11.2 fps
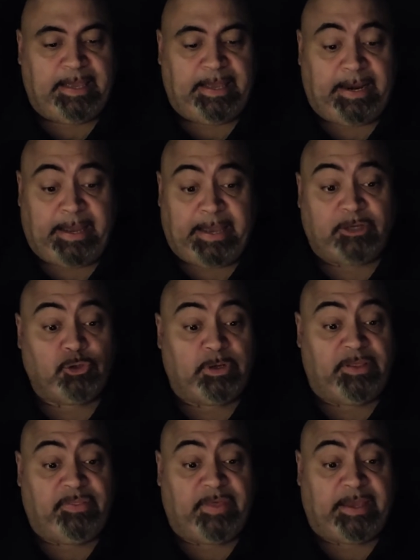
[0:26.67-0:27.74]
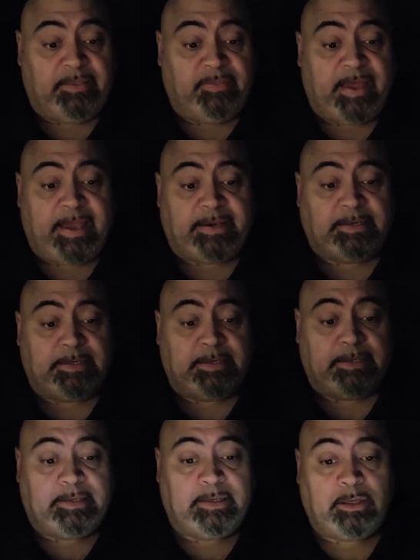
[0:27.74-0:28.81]
And I actually think that
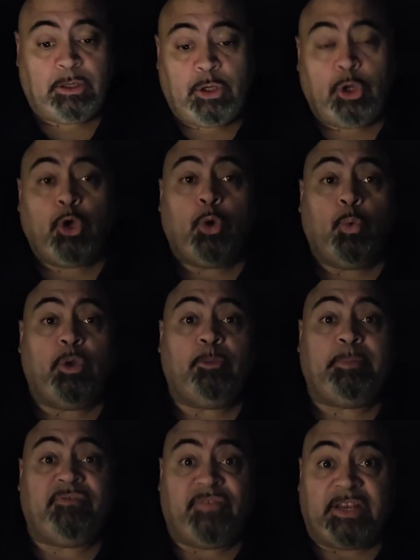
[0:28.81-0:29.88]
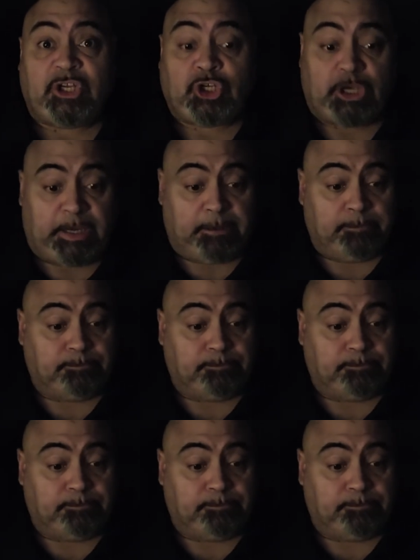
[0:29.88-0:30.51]
we'll be finishing